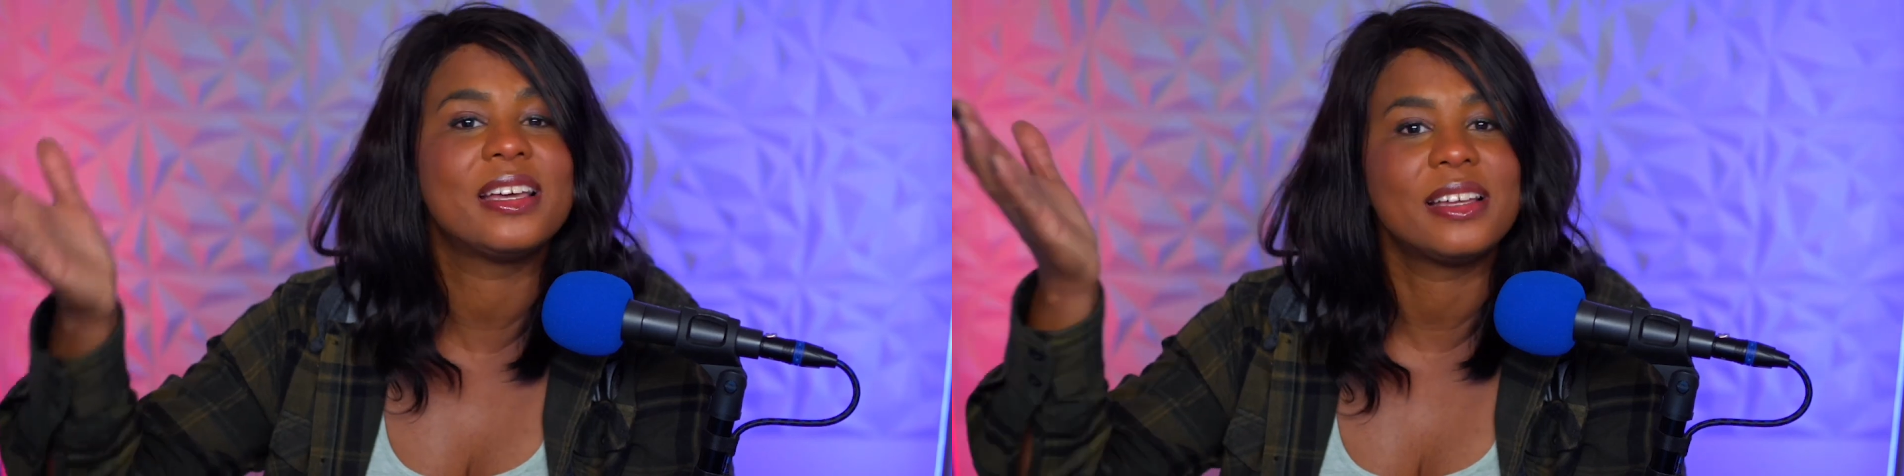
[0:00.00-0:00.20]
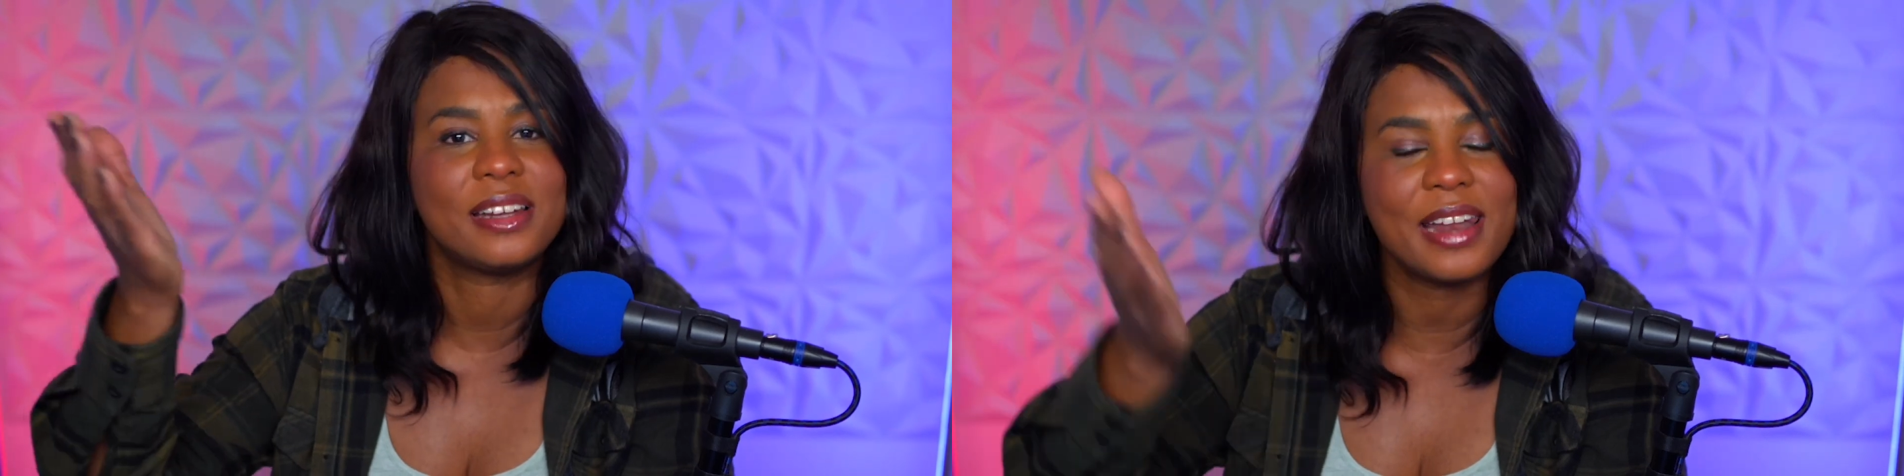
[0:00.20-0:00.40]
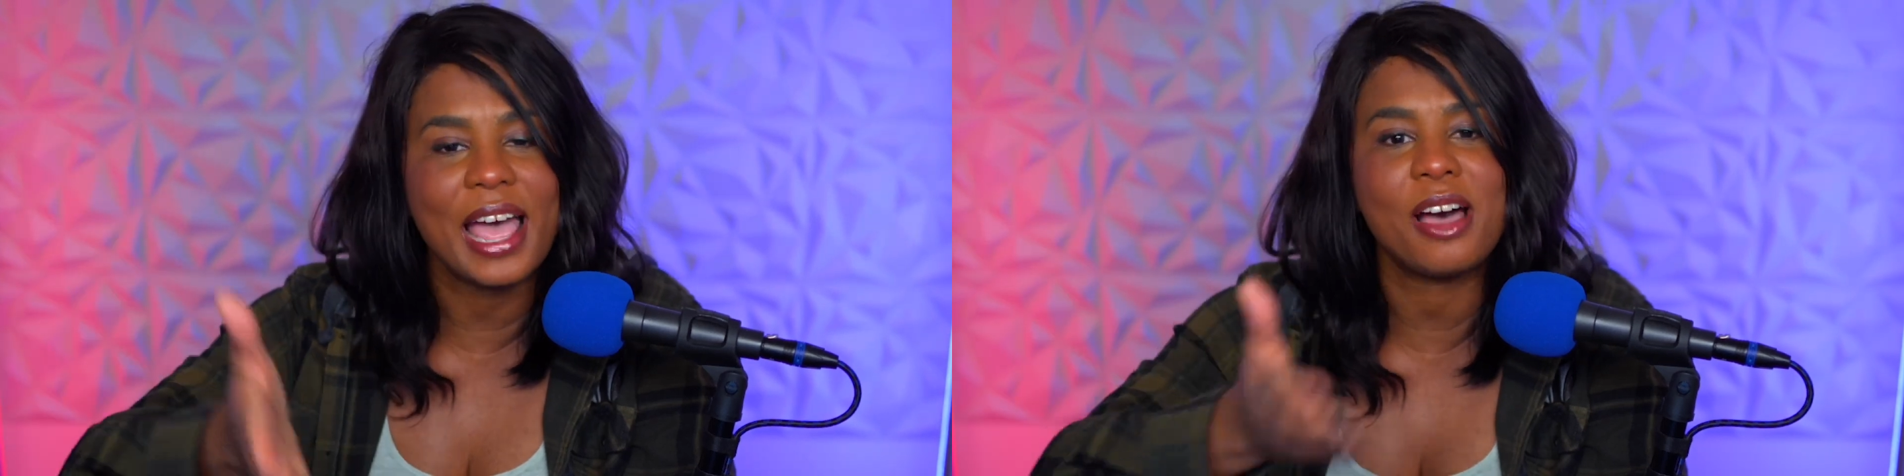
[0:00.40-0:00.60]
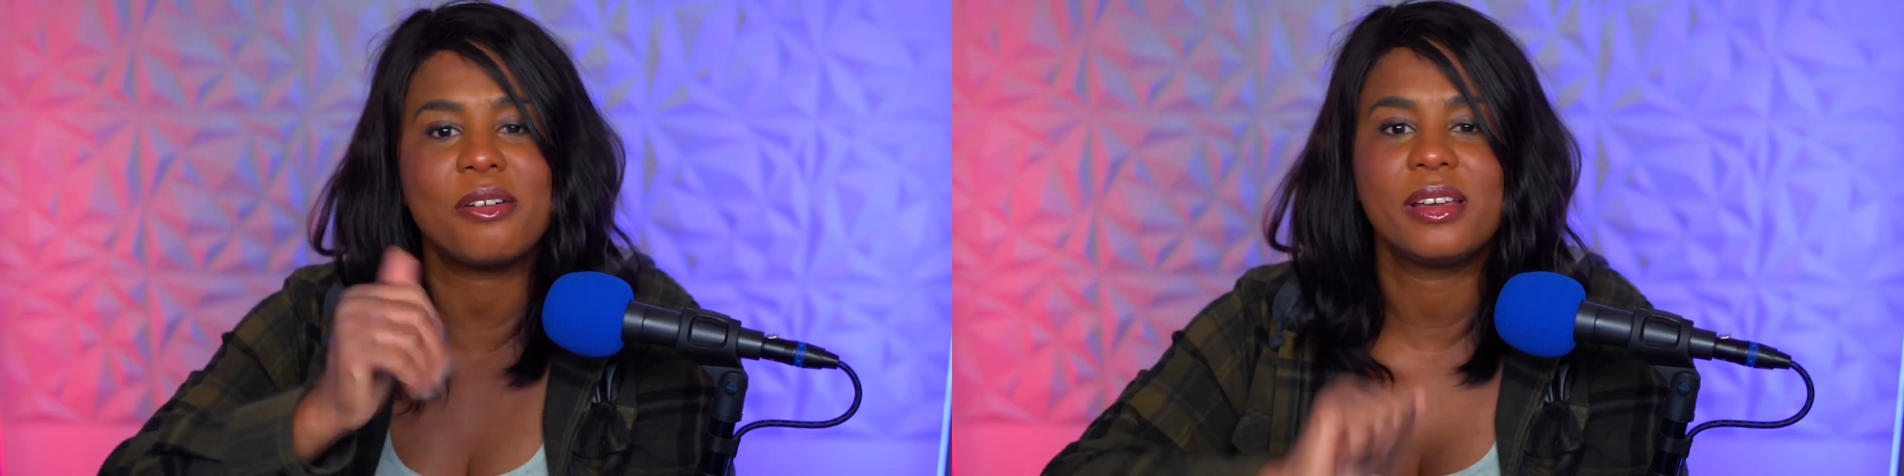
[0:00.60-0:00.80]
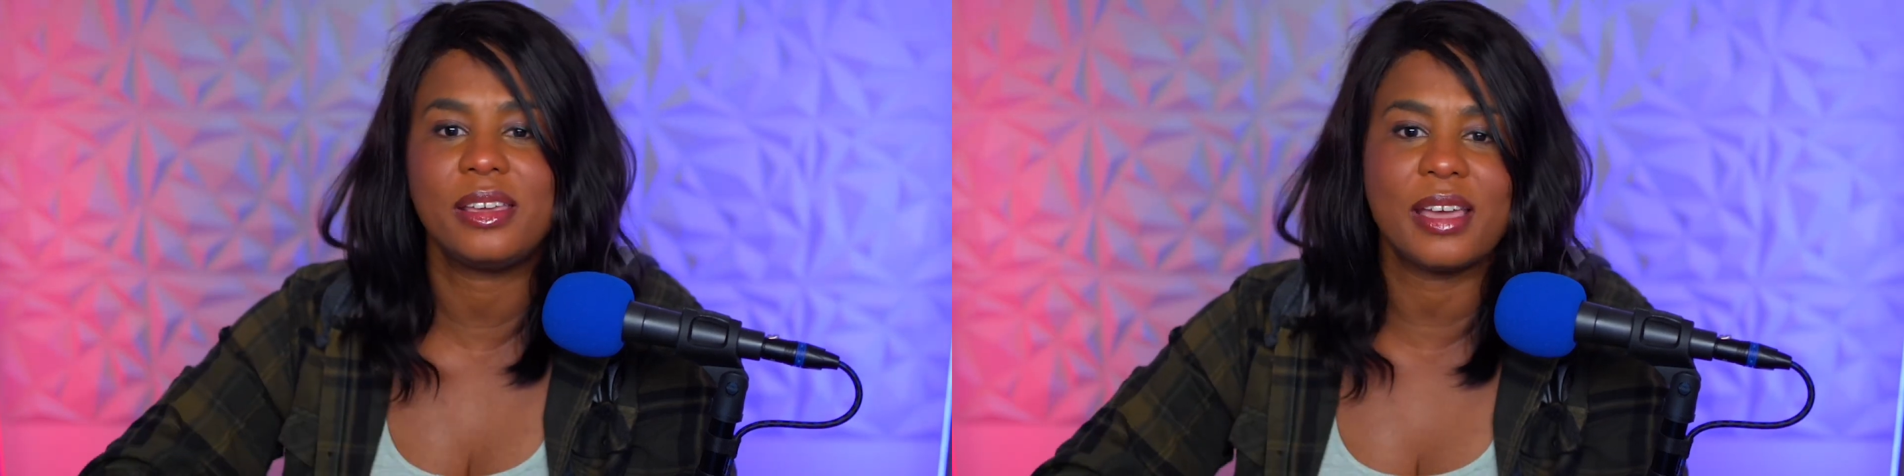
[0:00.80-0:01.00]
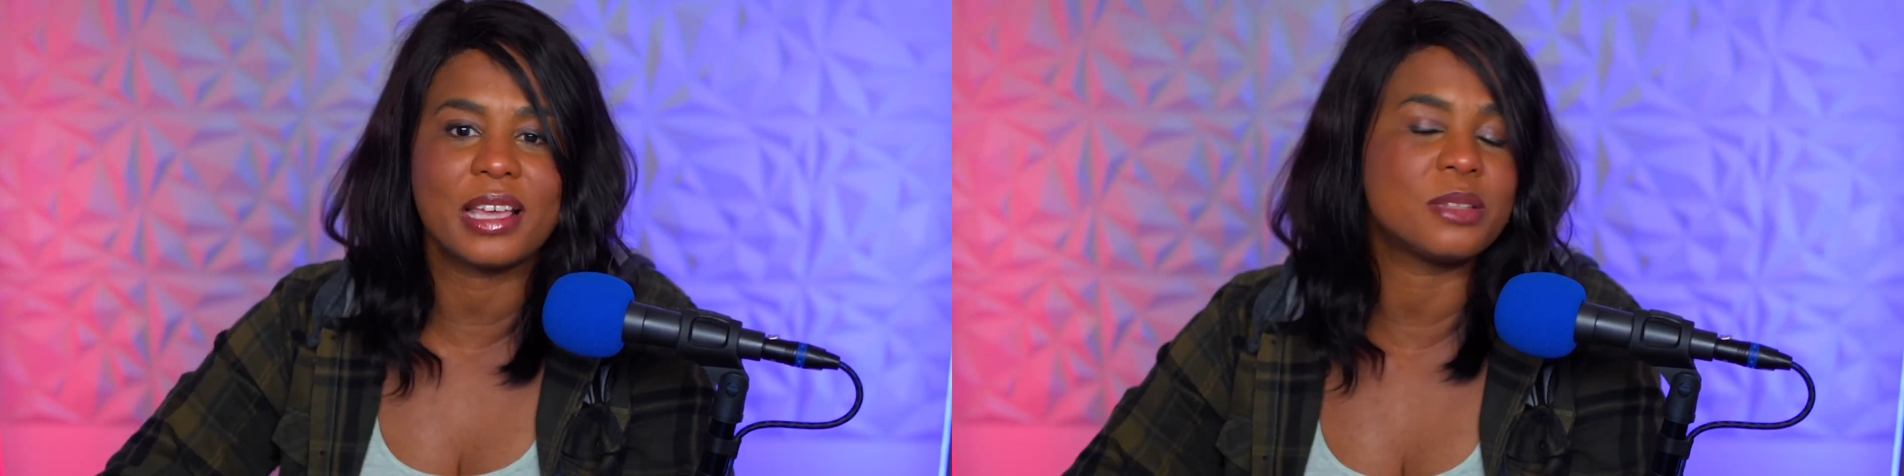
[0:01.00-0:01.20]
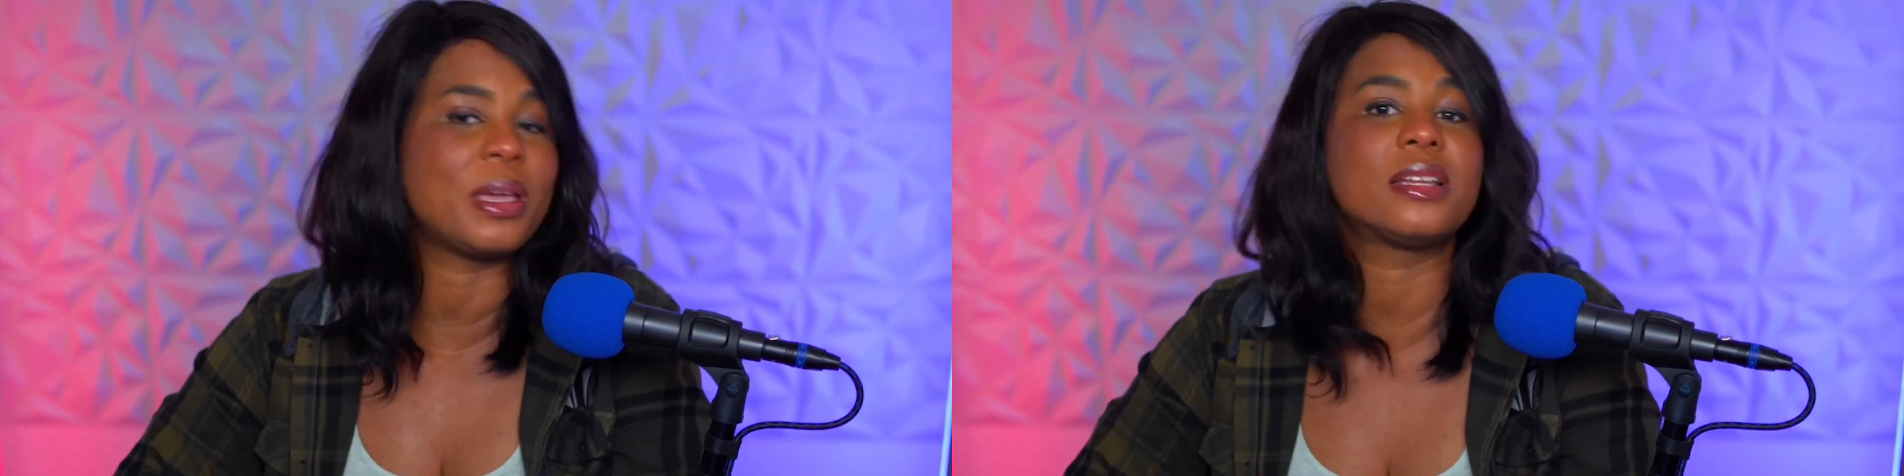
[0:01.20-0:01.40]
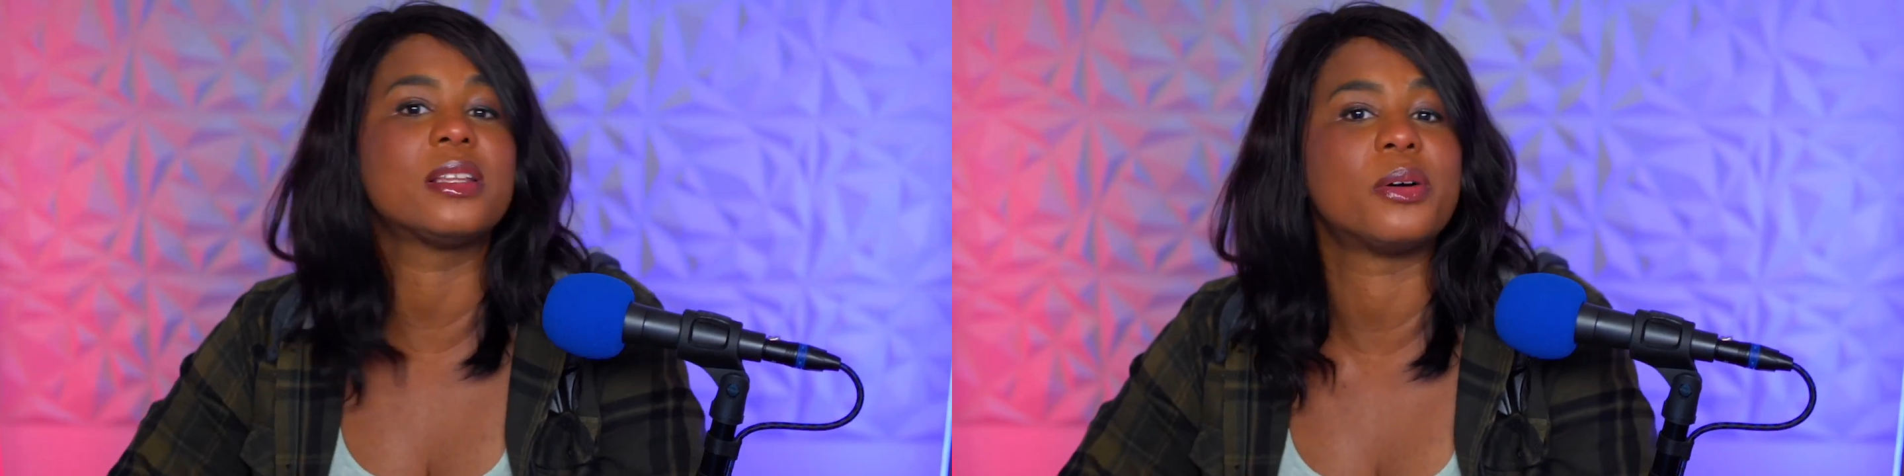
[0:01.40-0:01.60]
now he has a
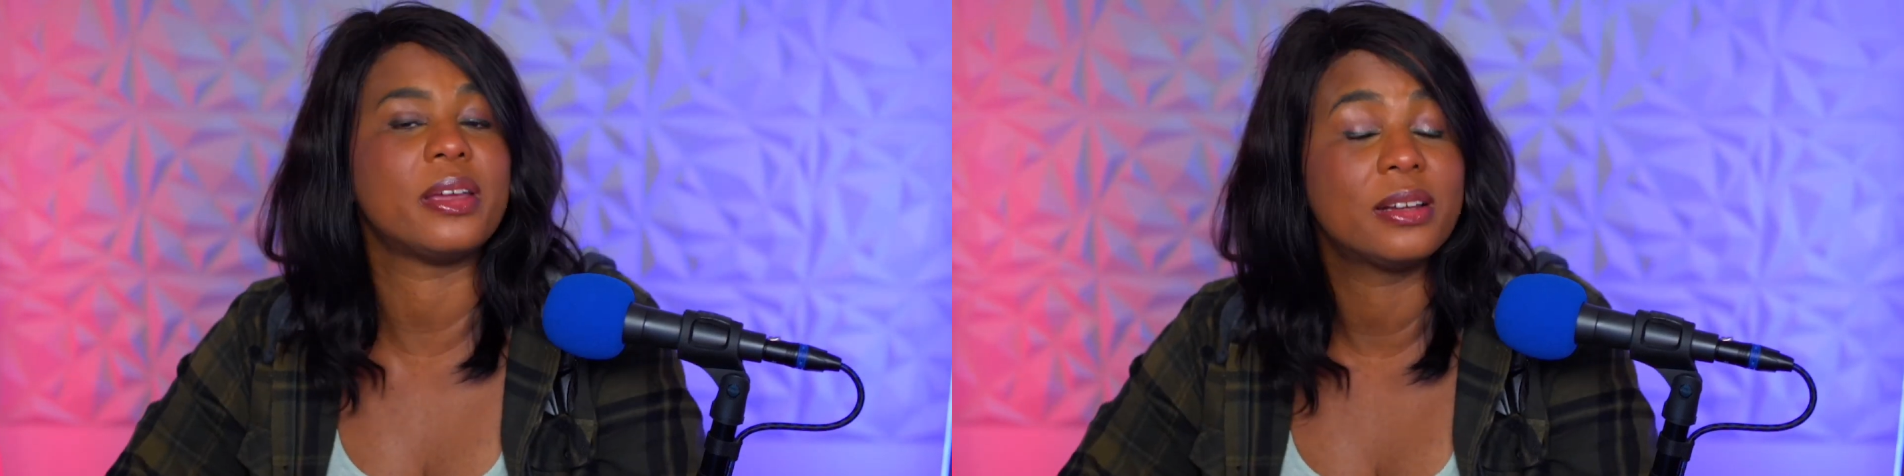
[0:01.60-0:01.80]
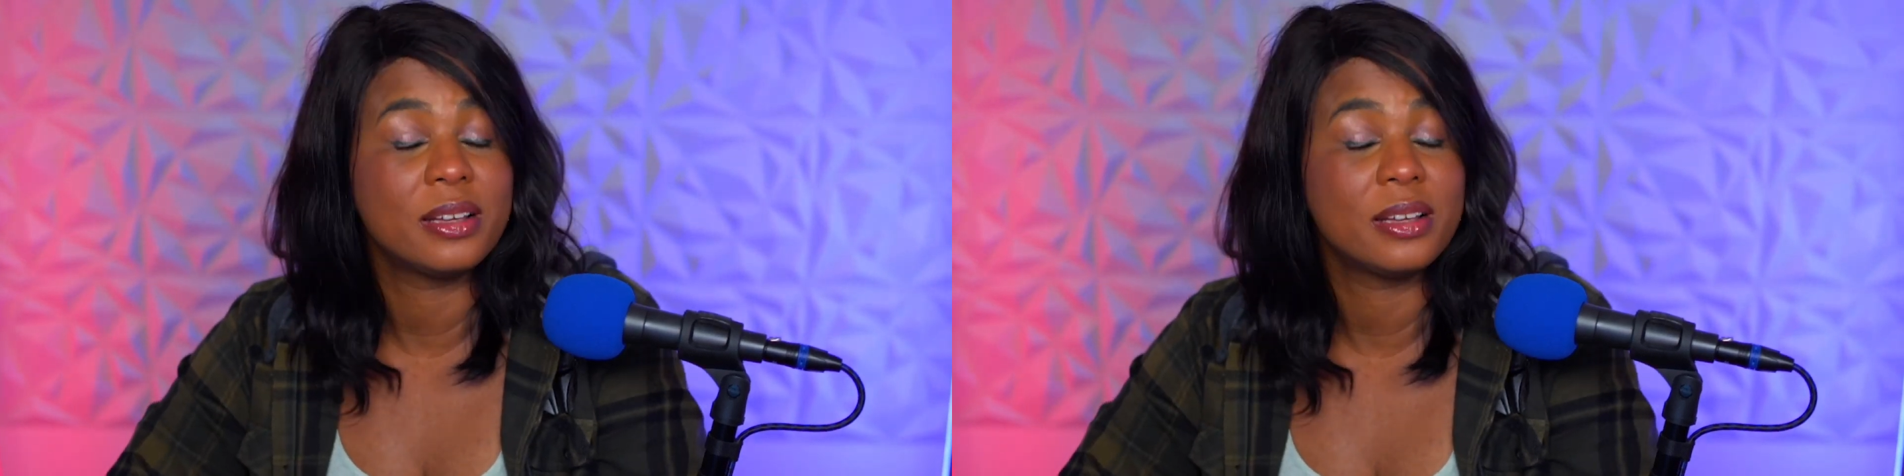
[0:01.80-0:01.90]
Mandalorian.